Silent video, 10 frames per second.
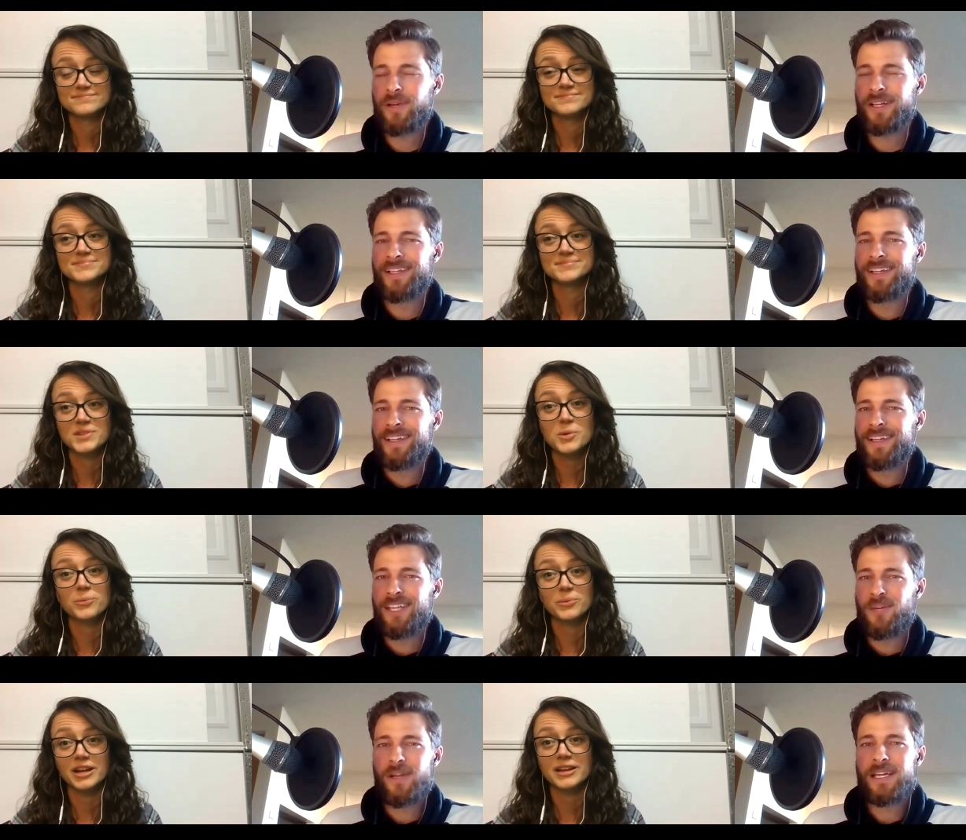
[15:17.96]
Speaker 1: but
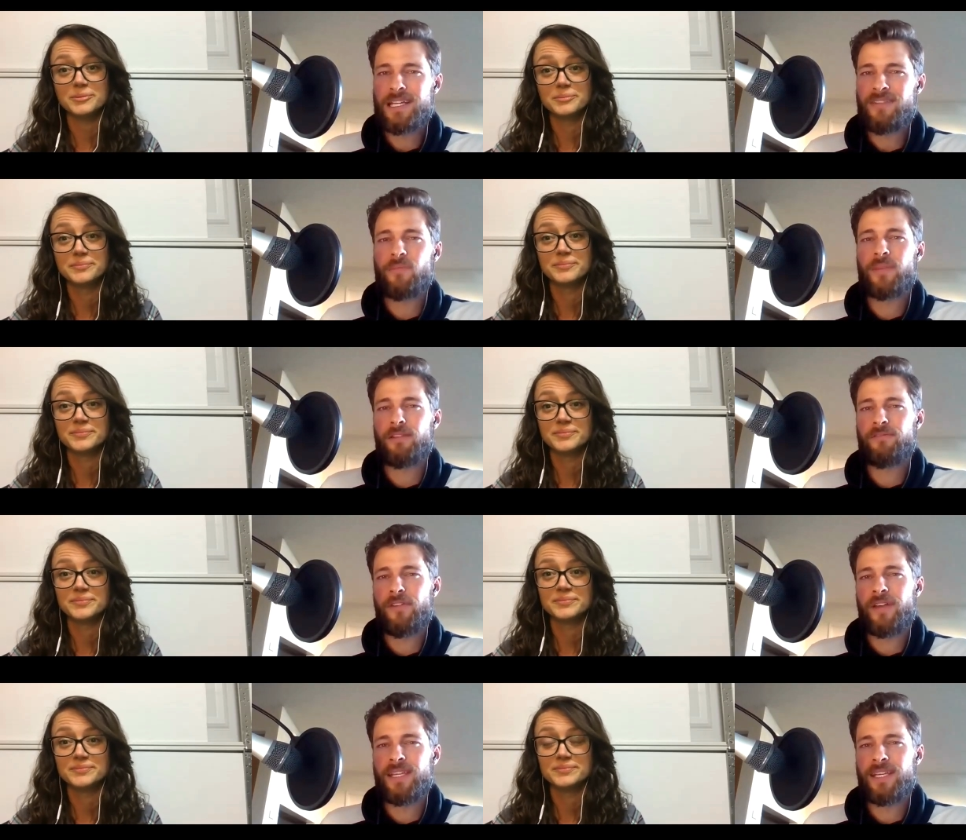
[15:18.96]
yeah. you want to give them the info
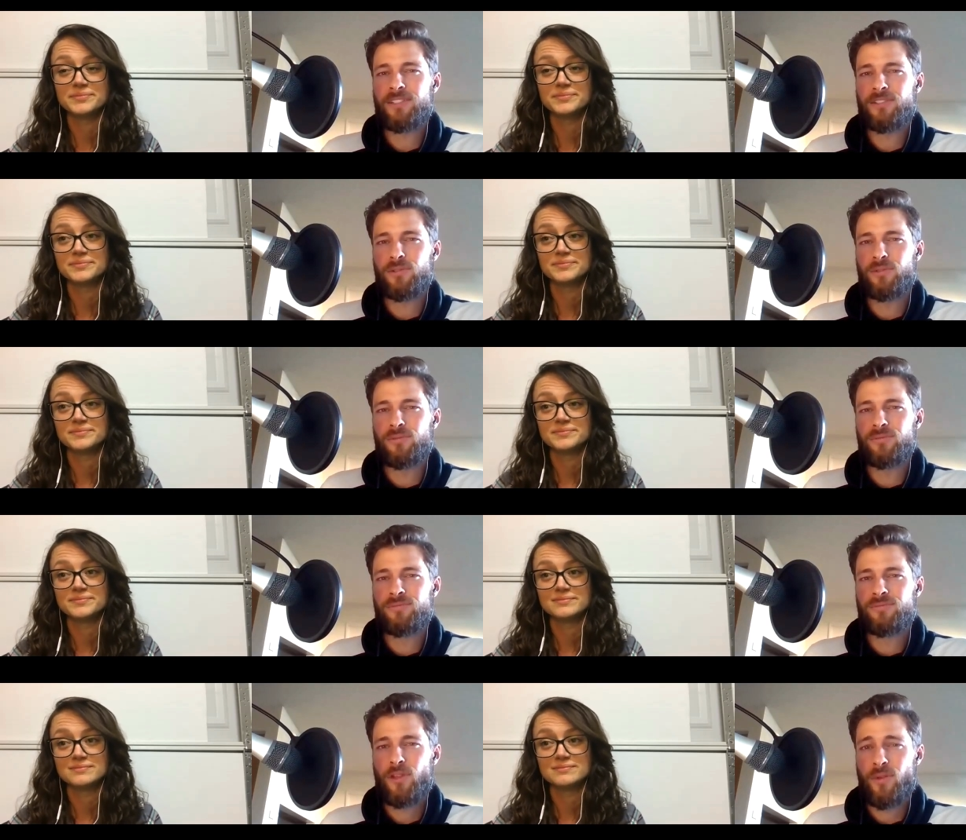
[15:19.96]
they need to
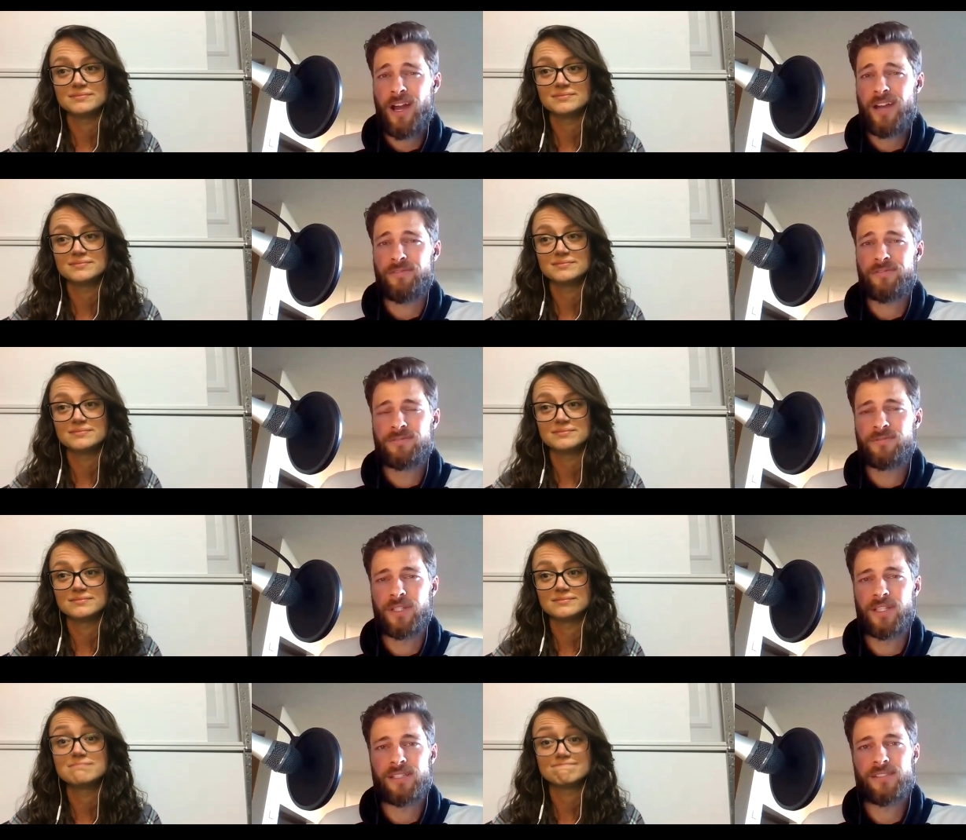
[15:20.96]
thrive
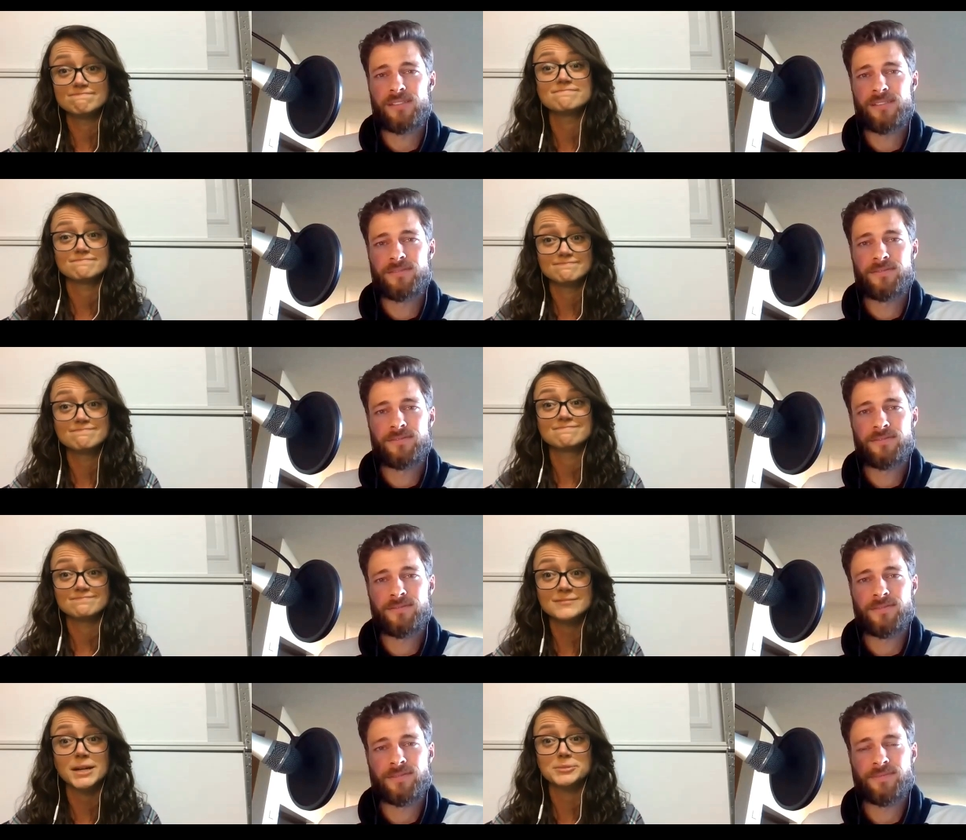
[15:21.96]
with this.
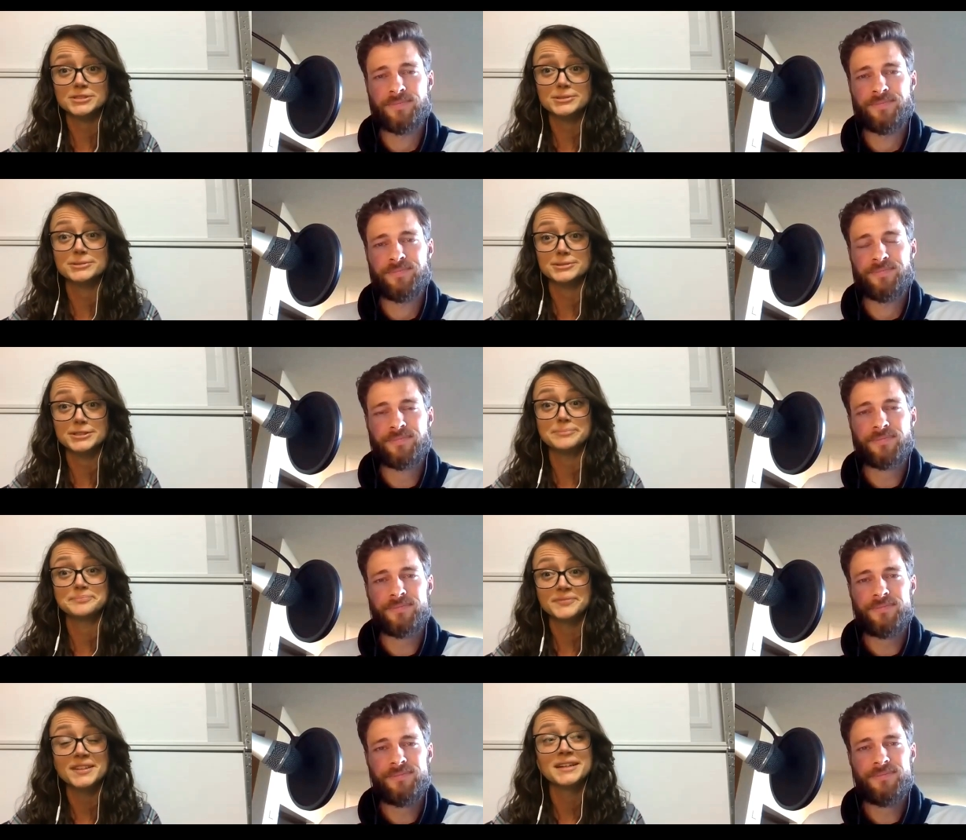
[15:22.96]
Speaker 2: Absolutely.
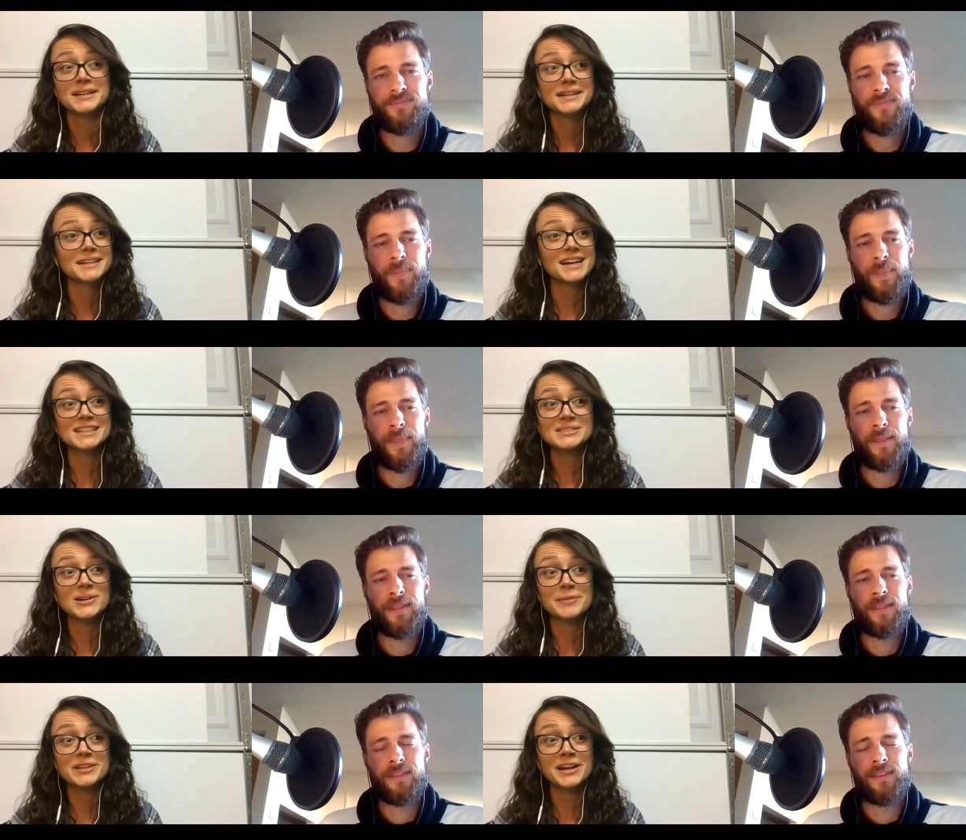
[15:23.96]
Yeah. So,
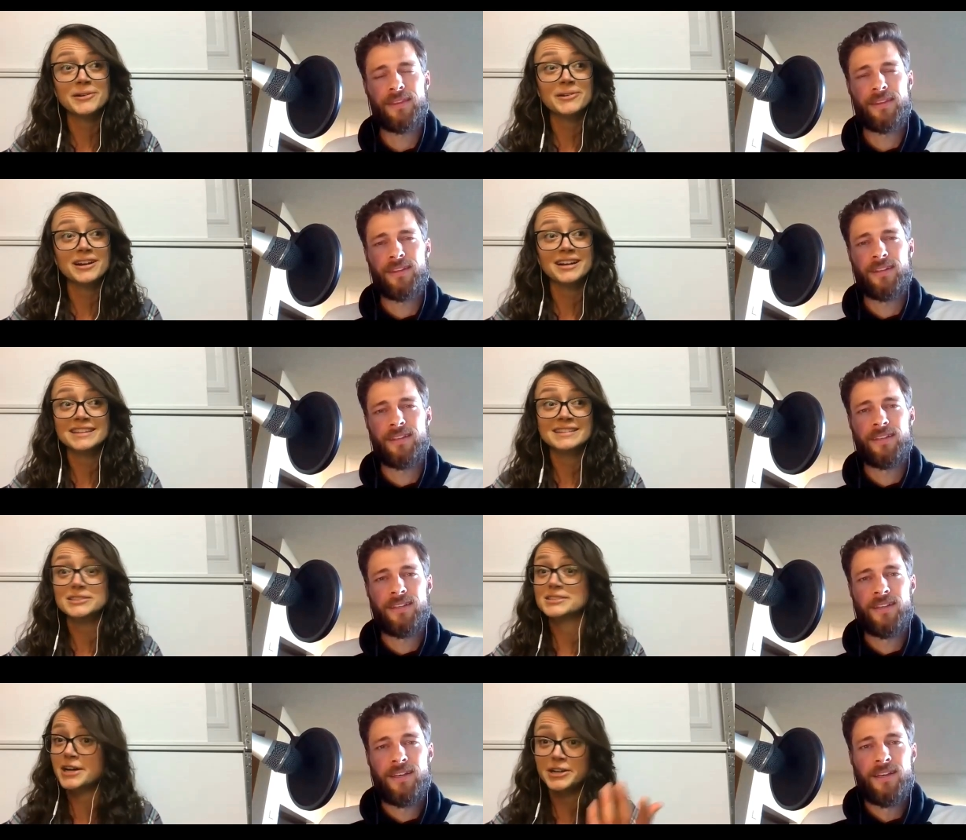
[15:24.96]
I mean, I don't, I,
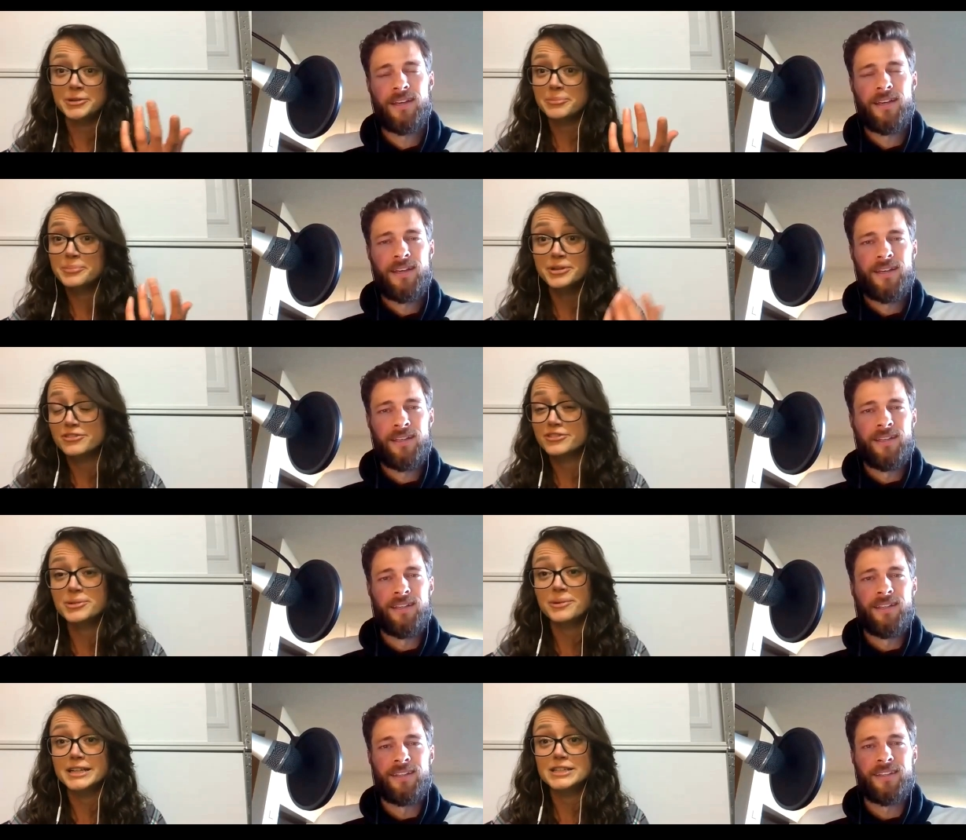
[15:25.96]
there's not a perfect
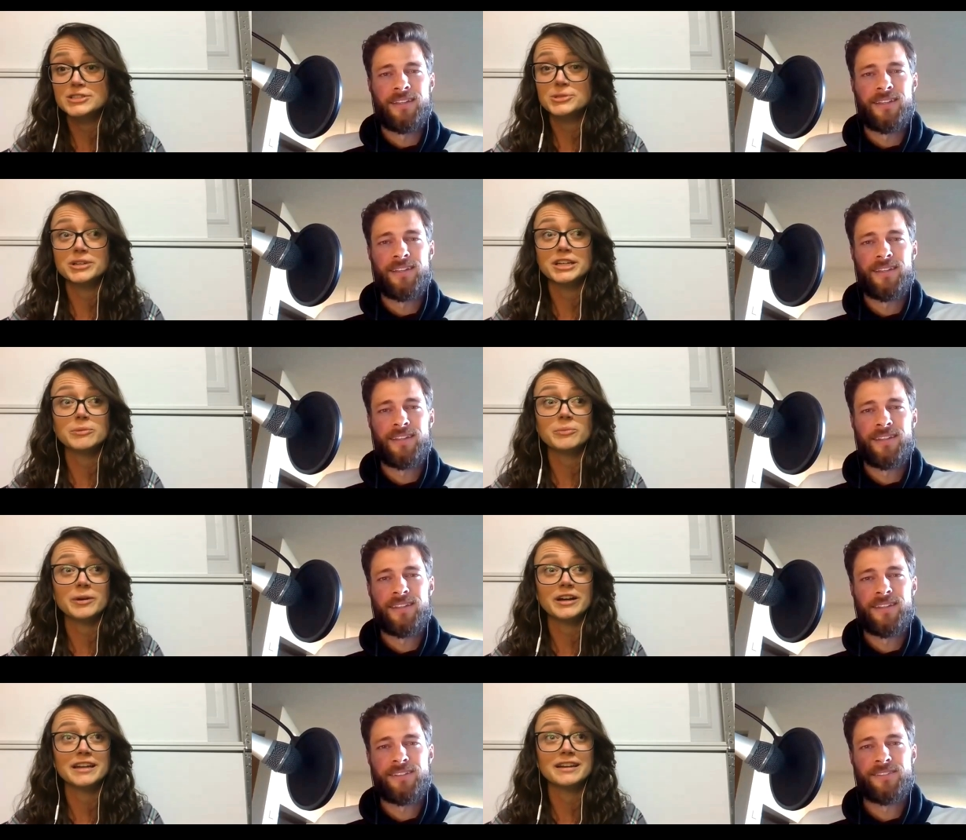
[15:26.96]
way to do it,
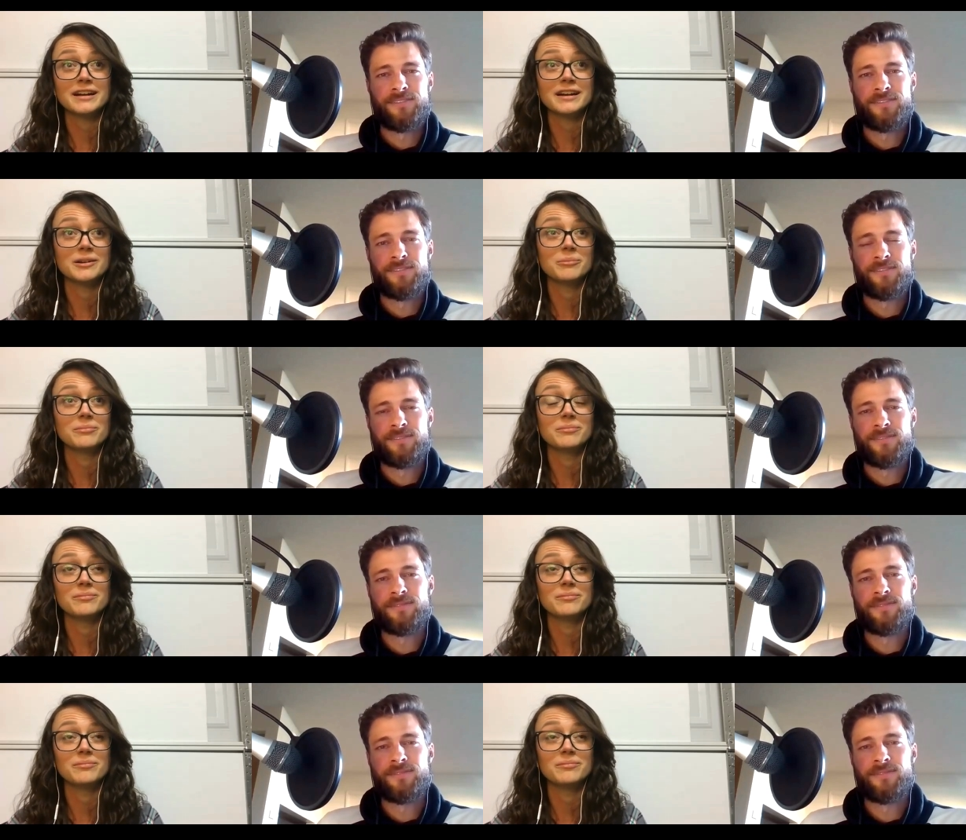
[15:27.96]
but, um,